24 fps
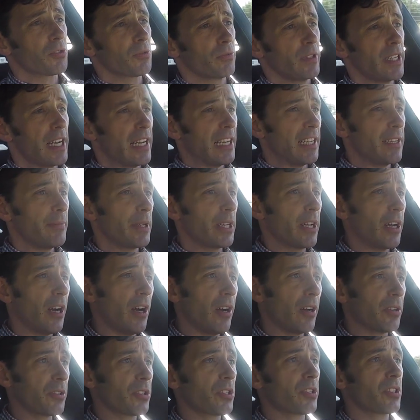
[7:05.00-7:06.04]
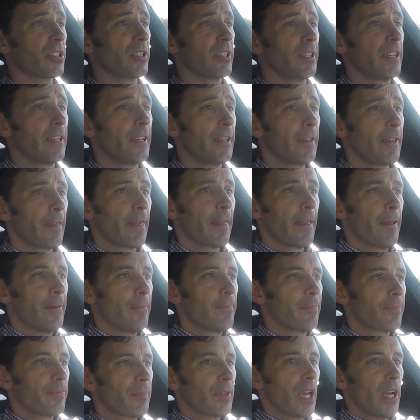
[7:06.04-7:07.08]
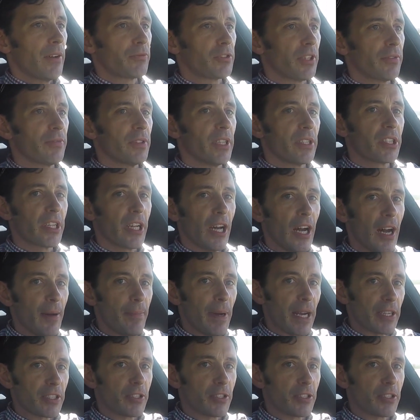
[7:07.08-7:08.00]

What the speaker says: really, because I've driven this car back